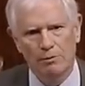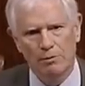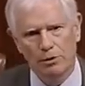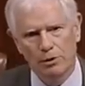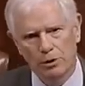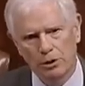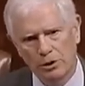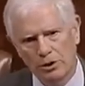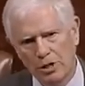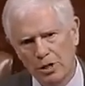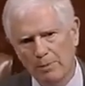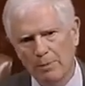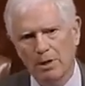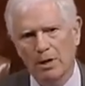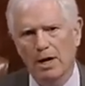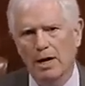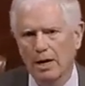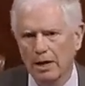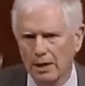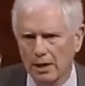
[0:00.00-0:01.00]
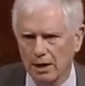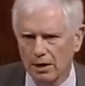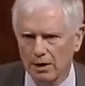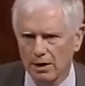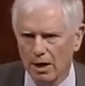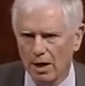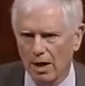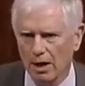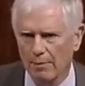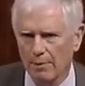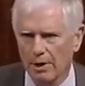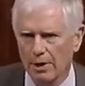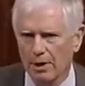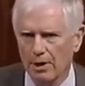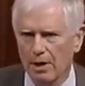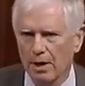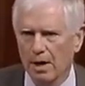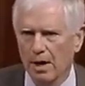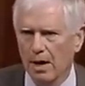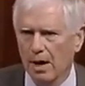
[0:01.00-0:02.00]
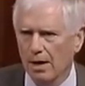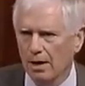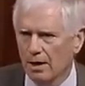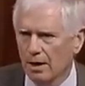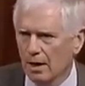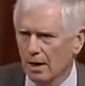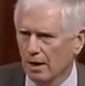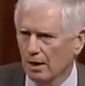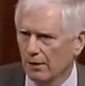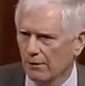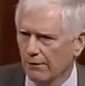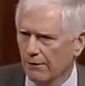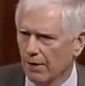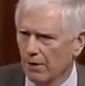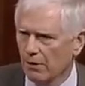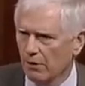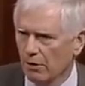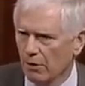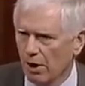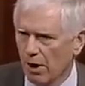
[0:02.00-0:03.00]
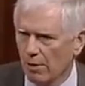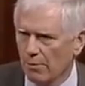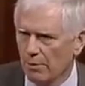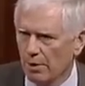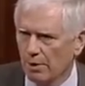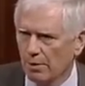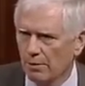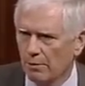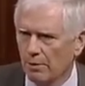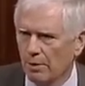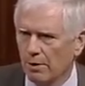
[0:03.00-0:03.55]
stimulating the economy, and getting the federal government